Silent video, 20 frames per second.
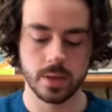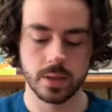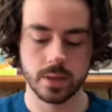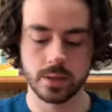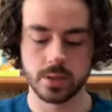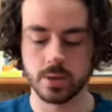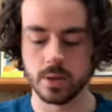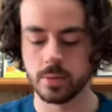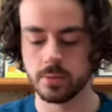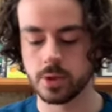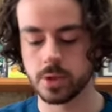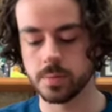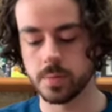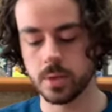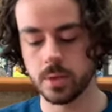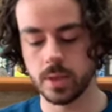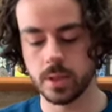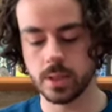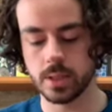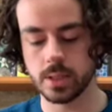So I'm just
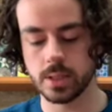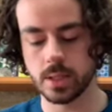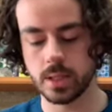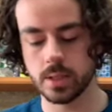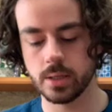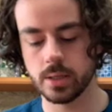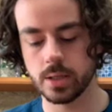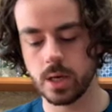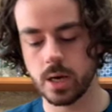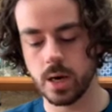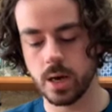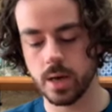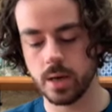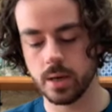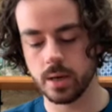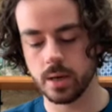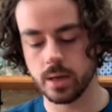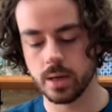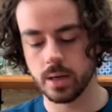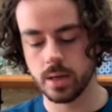pulling the skin taut,
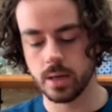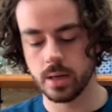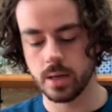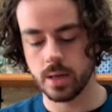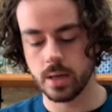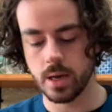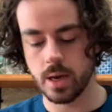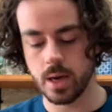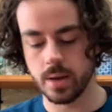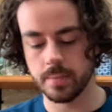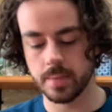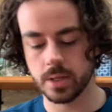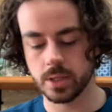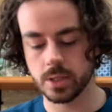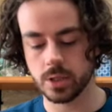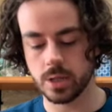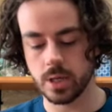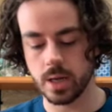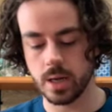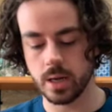
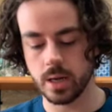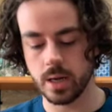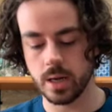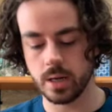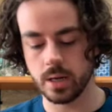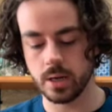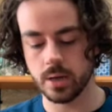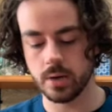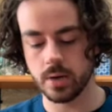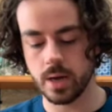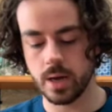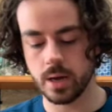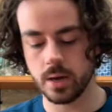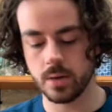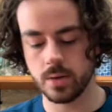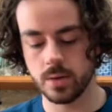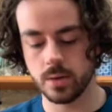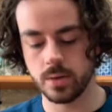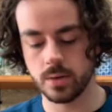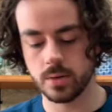administer it at a 90-degree
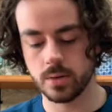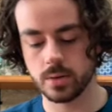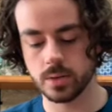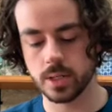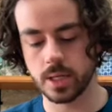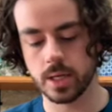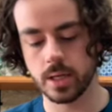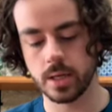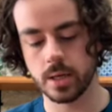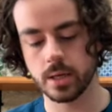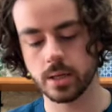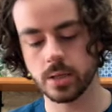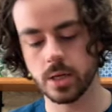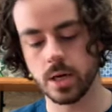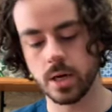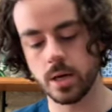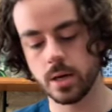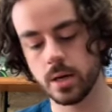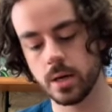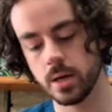angle, holding it like a
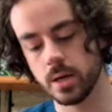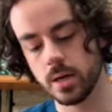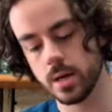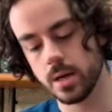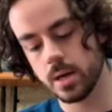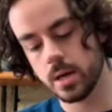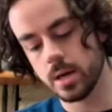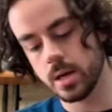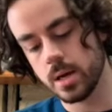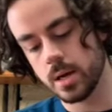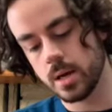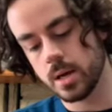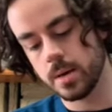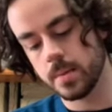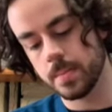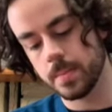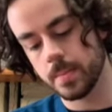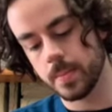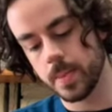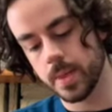dart.
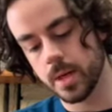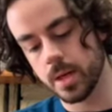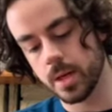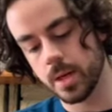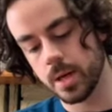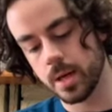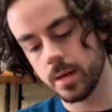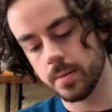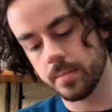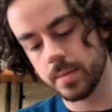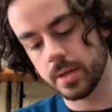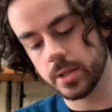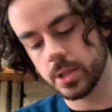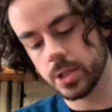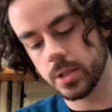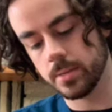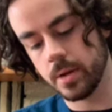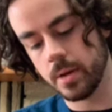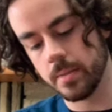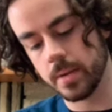Then I can
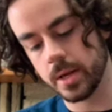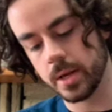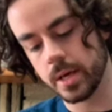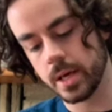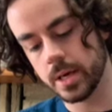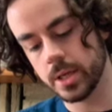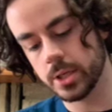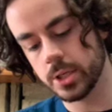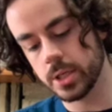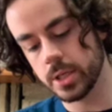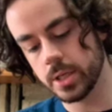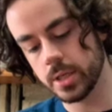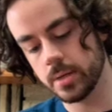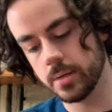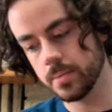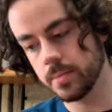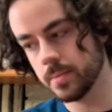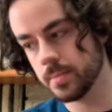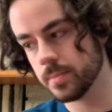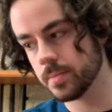administer my medication.